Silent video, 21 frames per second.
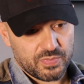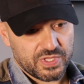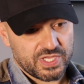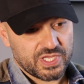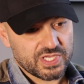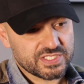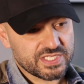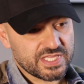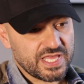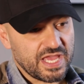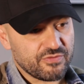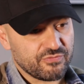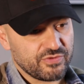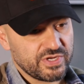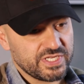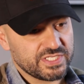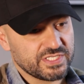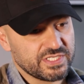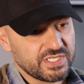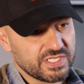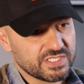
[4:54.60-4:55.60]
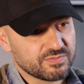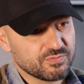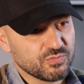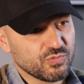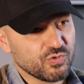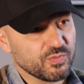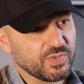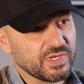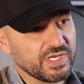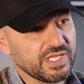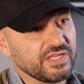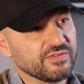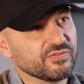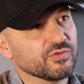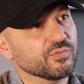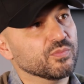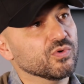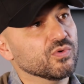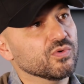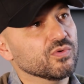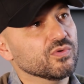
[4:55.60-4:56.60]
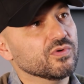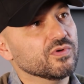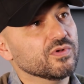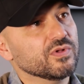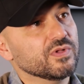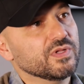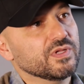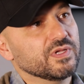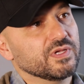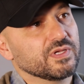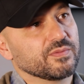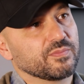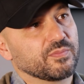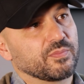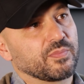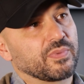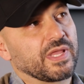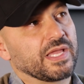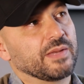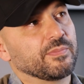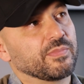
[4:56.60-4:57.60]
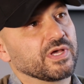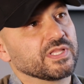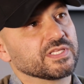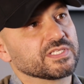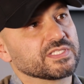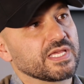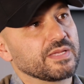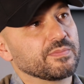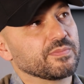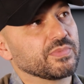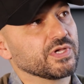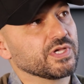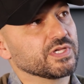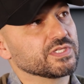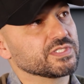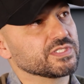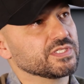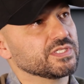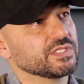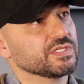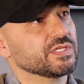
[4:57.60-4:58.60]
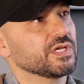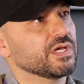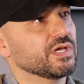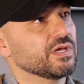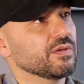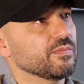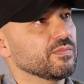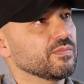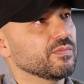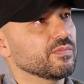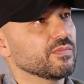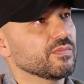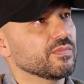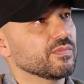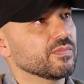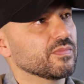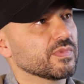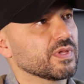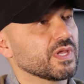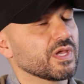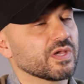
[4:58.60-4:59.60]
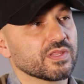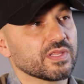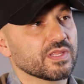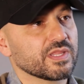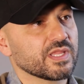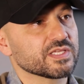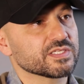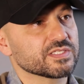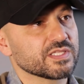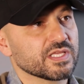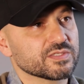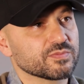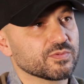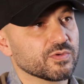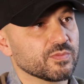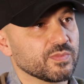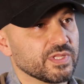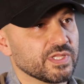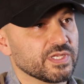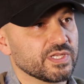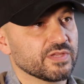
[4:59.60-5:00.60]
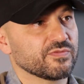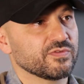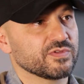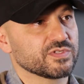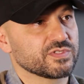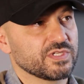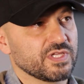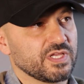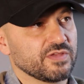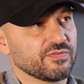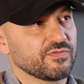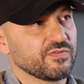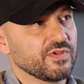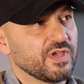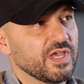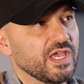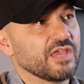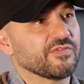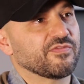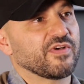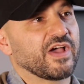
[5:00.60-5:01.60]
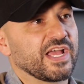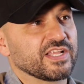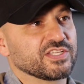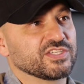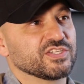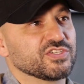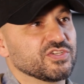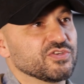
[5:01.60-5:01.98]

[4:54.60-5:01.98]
because of that reason, it's more believable played by the same person. Um, yeah, I think that's that's probably the difference. If if I had to